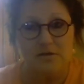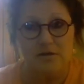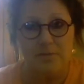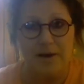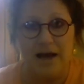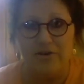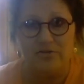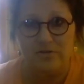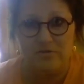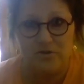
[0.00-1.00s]
the
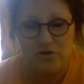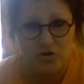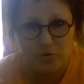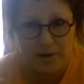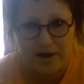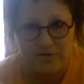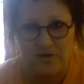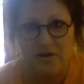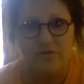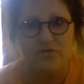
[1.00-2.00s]
past, your past
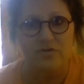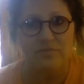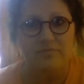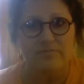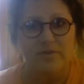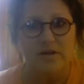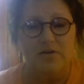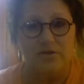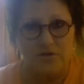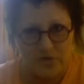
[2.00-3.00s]
gifts,
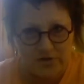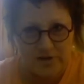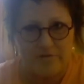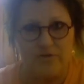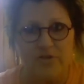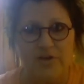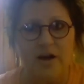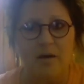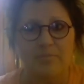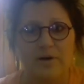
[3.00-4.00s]
the, the level that they
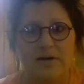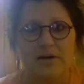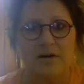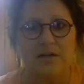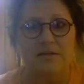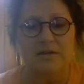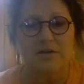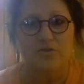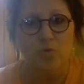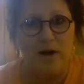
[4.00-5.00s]
operated on,
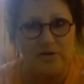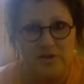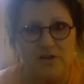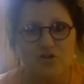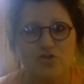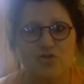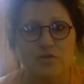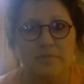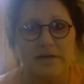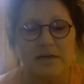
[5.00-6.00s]
the way things used
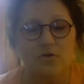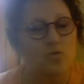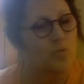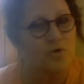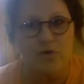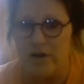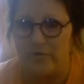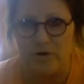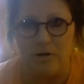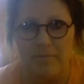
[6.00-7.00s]
to be, will
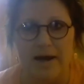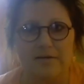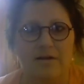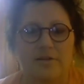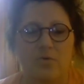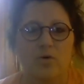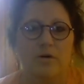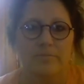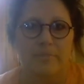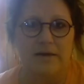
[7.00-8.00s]
never come back like they
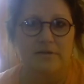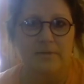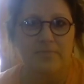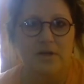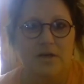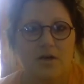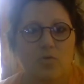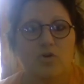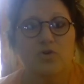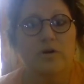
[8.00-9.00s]
were back then.
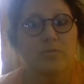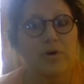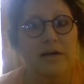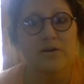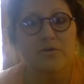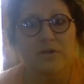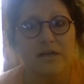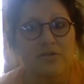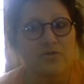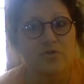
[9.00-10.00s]
We're doing a brand new
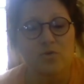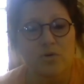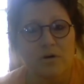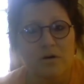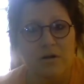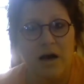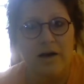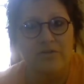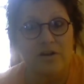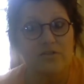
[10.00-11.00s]
thing through the Lord on our
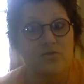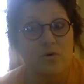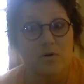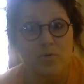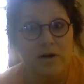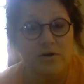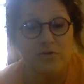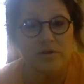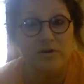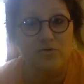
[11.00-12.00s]
lives. He's doing a brand new
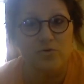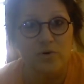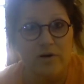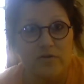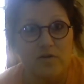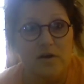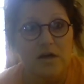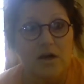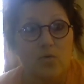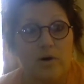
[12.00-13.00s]
thing through us.
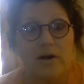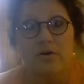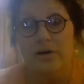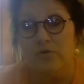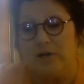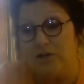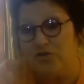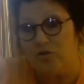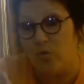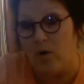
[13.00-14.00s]
We are entering
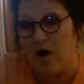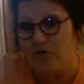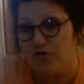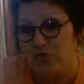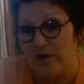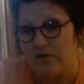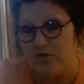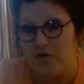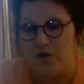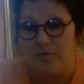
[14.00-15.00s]
into the wealth
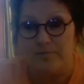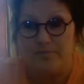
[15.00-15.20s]
transfer.